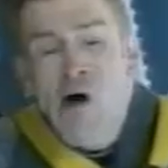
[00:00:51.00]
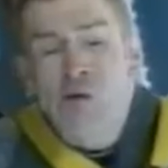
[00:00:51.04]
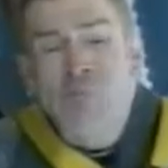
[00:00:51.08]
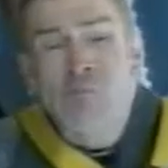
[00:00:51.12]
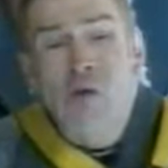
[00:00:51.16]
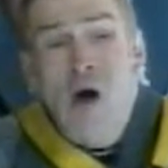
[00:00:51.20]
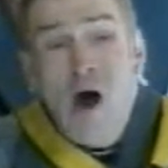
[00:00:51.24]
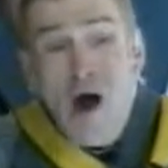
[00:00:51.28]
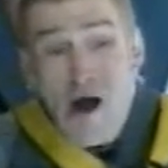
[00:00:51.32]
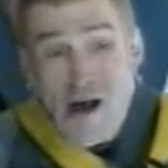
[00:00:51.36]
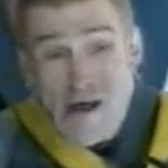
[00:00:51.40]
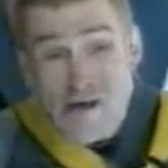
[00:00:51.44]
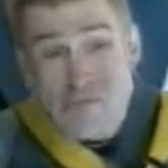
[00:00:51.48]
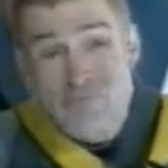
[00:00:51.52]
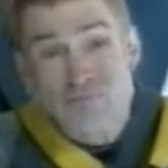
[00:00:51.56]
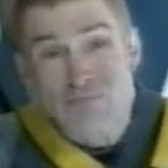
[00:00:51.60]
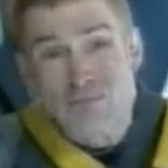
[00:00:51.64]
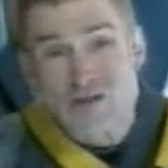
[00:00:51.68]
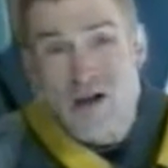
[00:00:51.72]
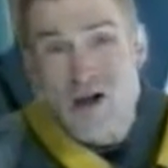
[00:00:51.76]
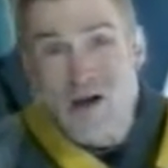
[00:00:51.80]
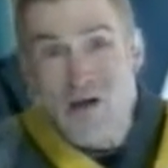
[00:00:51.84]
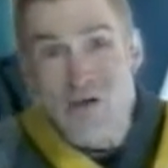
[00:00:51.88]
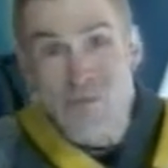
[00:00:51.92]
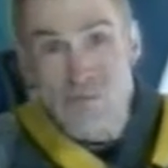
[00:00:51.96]
I
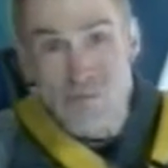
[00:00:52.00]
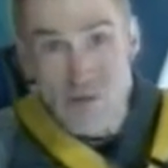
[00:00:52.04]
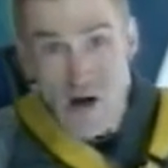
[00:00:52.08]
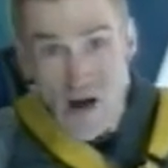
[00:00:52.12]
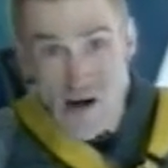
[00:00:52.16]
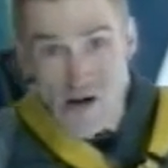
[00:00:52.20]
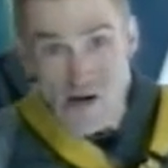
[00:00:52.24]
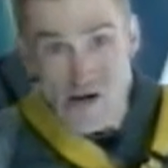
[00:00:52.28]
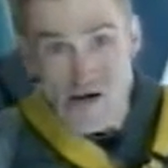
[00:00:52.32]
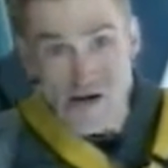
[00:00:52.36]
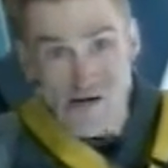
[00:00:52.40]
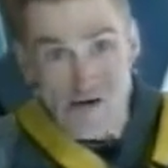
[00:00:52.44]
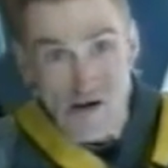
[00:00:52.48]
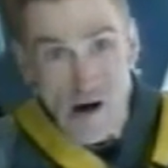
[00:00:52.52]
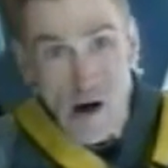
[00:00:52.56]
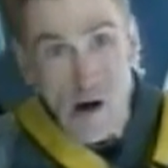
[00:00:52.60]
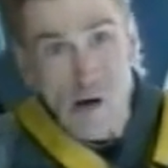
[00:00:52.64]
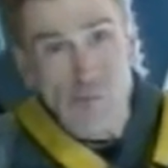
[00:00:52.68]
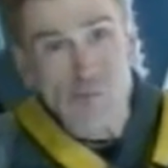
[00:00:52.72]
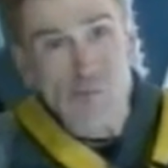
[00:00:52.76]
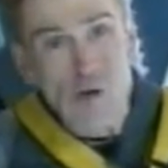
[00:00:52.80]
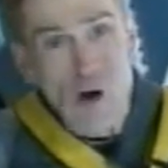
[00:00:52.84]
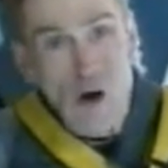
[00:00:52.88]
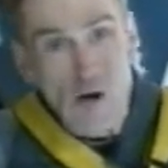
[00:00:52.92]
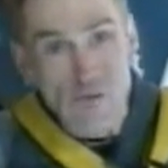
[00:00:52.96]
haven't done a bungee
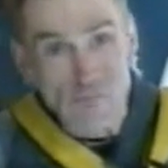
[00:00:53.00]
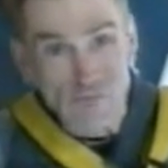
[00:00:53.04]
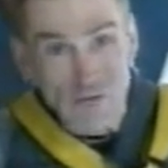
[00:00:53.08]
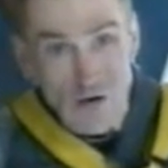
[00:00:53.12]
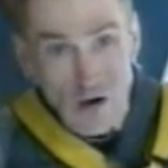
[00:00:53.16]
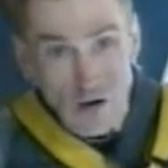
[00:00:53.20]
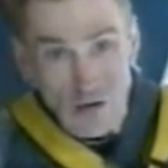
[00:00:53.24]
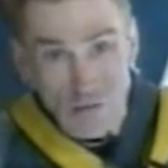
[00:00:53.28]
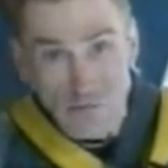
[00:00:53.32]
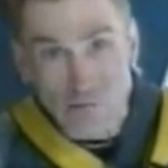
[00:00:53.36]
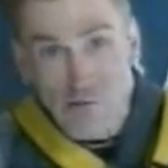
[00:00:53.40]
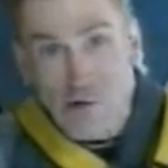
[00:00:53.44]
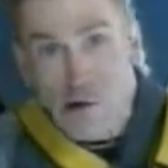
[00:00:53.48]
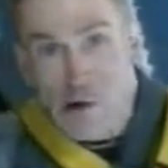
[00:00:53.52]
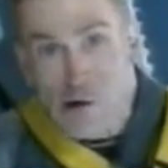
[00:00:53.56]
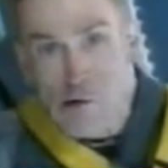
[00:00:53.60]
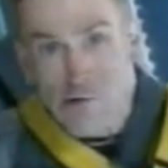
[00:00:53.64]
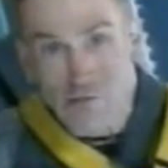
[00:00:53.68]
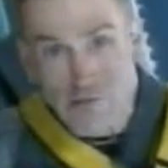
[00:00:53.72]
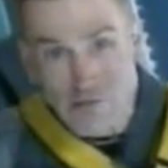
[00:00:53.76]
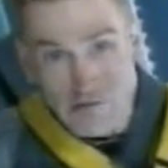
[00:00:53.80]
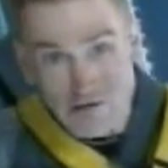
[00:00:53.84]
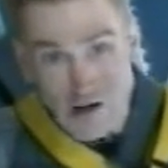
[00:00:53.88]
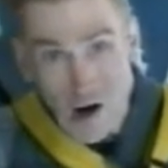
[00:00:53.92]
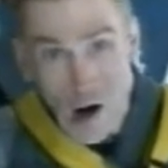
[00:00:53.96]
jump. I've done
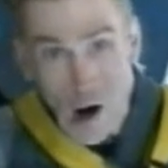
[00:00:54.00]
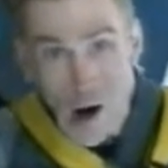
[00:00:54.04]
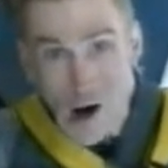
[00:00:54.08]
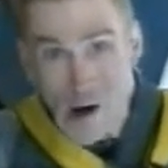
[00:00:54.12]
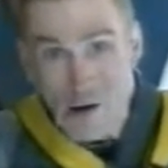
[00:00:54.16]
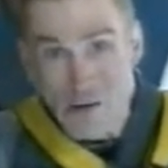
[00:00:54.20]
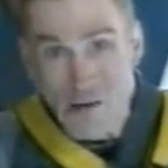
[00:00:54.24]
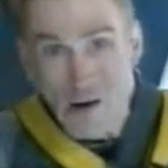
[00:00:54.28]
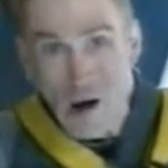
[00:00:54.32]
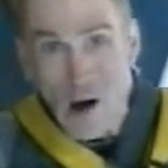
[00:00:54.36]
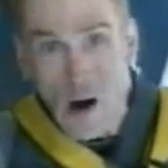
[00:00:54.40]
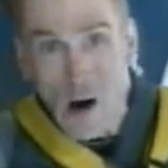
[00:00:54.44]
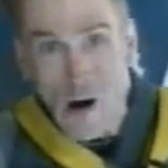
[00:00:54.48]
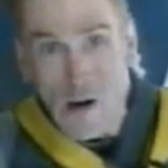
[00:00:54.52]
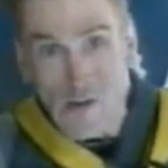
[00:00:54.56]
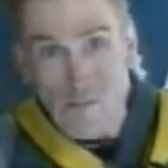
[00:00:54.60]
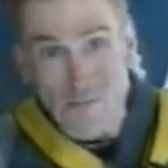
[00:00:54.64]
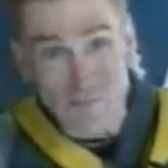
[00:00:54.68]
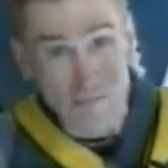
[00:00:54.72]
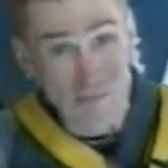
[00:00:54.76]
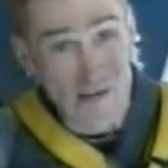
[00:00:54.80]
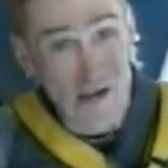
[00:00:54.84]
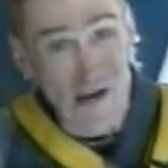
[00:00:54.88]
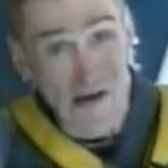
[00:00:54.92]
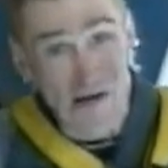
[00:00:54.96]
2
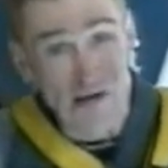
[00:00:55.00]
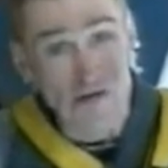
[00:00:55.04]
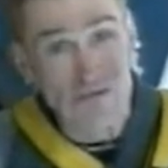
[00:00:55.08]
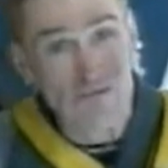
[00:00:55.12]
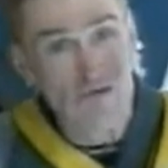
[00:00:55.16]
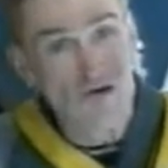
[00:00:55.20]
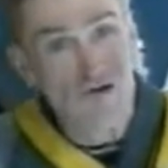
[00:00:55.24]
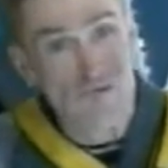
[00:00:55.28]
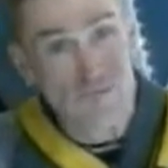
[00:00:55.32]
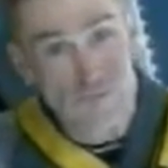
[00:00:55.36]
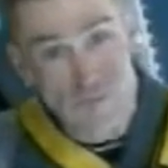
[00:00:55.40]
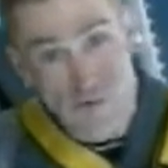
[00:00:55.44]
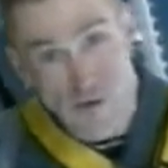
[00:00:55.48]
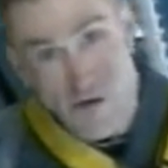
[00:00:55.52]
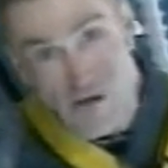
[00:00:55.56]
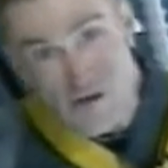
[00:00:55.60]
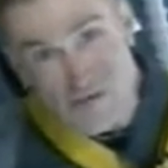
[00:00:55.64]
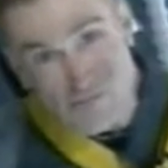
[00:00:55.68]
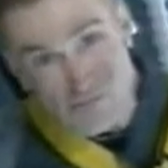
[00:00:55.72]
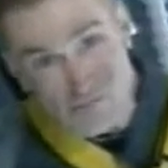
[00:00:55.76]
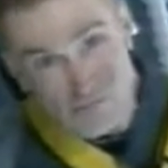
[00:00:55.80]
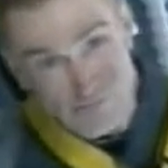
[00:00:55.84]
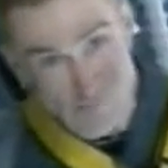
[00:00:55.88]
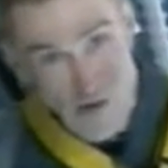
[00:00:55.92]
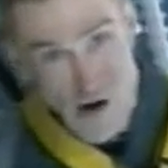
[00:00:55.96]
skydives and a
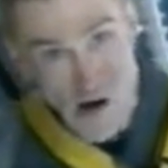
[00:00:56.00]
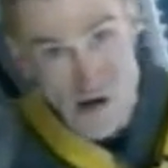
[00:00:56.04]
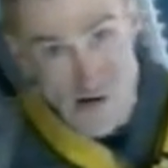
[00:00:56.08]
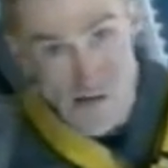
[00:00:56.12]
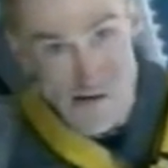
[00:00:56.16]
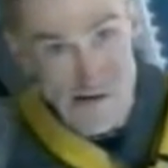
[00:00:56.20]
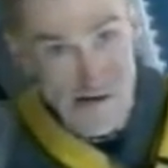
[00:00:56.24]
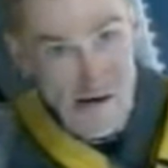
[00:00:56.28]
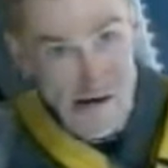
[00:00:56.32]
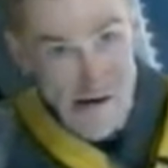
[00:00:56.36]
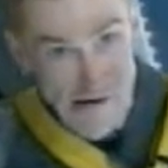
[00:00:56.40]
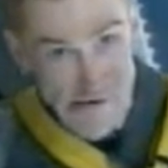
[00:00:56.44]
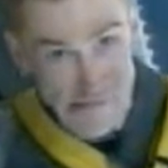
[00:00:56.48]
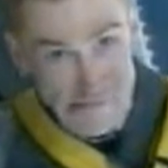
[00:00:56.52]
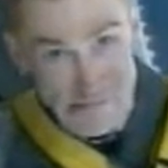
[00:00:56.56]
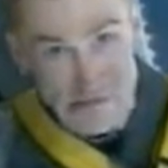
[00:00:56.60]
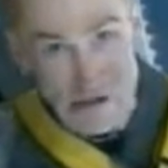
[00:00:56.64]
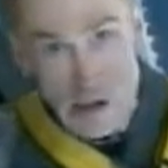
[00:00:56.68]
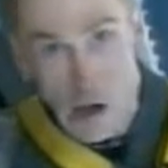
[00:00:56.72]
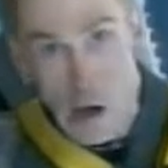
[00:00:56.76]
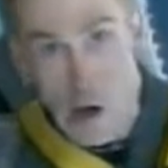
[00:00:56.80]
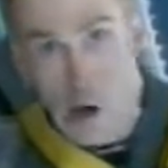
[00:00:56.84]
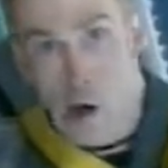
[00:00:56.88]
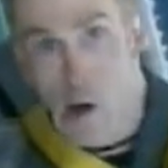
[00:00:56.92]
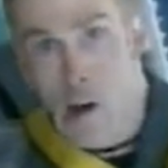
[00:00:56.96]
reverse
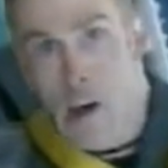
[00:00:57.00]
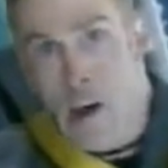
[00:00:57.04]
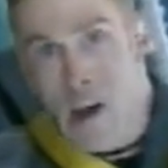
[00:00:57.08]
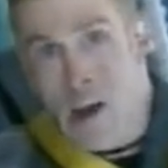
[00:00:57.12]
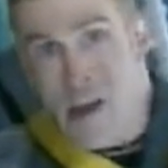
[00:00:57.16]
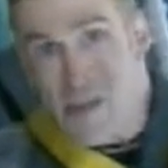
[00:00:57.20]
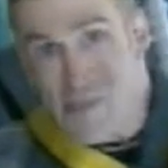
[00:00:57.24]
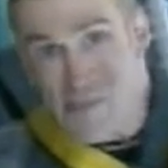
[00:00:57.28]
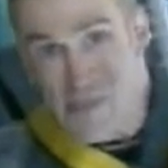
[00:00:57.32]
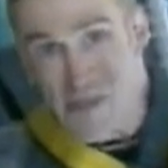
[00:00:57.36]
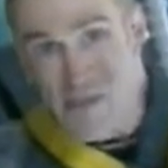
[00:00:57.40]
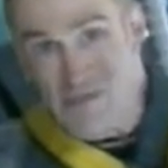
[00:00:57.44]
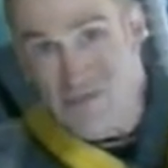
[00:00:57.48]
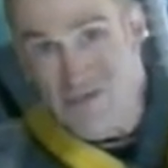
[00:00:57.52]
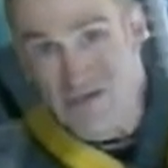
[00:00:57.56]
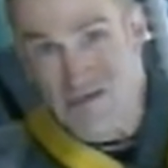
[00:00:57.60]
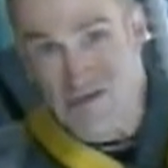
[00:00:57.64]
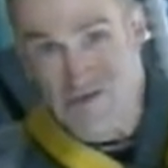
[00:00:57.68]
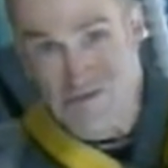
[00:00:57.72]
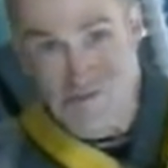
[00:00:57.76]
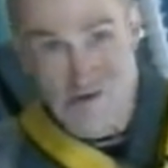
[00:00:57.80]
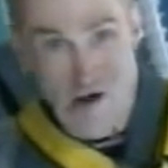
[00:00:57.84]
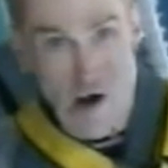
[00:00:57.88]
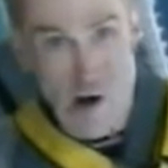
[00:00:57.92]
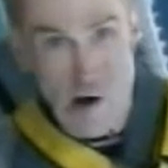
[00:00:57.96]
bungee, so this
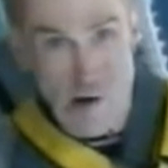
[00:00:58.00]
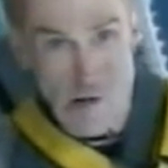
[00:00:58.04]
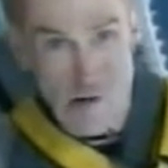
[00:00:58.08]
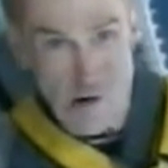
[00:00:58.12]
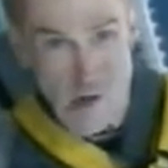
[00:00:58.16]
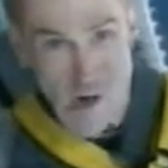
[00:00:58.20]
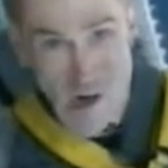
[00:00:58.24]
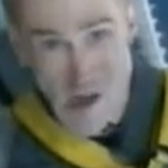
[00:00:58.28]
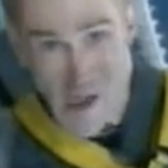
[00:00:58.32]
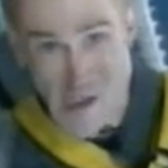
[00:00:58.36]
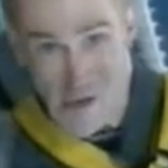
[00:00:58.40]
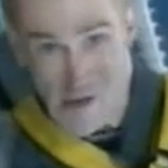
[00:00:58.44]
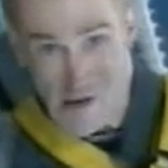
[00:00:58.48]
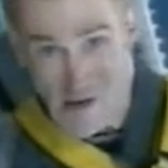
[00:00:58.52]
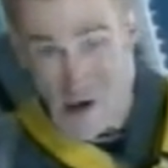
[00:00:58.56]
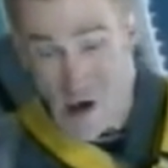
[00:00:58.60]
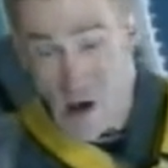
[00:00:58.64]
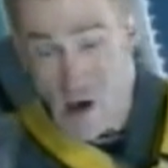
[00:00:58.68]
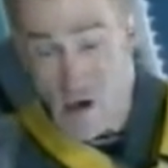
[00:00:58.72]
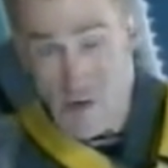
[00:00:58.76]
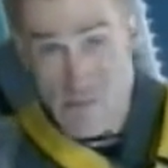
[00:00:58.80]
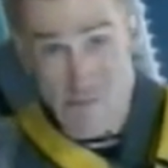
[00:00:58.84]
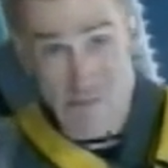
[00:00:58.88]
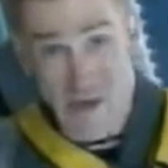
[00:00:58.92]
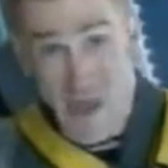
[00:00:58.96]
is kind of
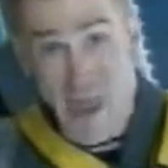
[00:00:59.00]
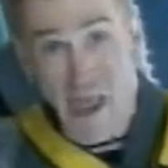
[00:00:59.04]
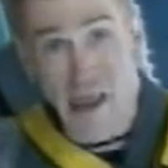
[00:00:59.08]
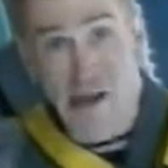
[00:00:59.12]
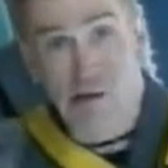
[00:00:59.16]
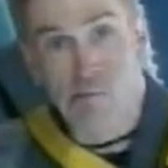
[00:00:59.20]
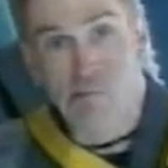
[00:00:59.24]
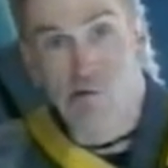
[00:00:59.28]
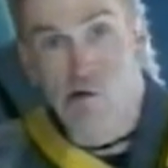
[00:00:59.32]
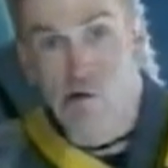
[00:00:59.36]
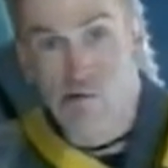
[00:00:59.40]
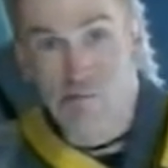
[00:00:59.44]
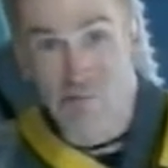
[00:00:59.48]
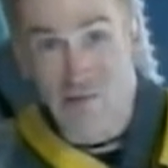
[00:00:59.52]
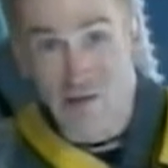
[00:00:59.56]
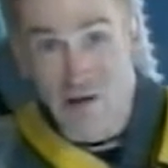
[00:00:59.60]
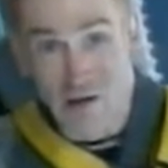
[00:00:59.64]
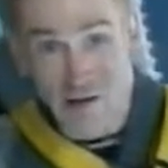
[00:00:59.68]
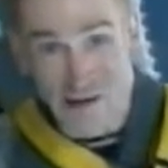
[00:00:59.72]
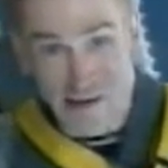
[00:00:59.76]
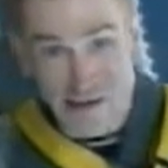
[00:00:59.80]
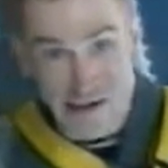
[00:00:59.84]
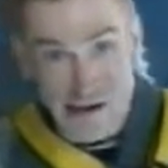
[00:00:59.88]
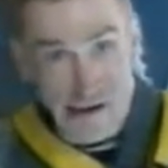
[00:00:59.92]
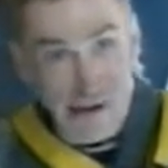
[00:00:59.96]
like going
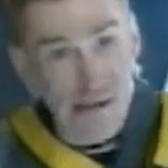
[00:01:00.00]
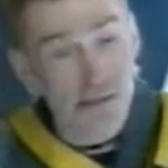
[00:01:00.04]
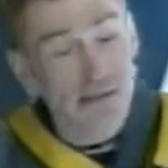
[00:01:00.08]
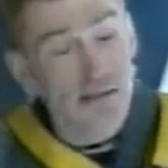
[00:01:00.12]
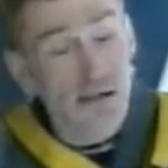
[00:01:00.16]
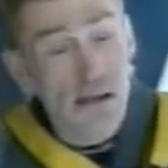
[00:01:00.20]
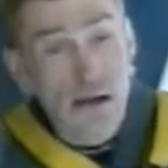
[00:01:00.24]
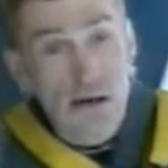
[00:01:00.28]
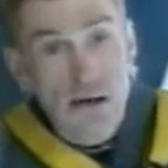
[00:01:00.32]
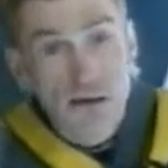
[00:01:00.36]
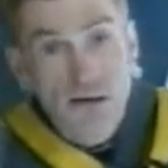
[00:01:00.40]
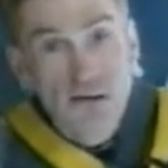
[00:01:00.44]
backwards, I guess.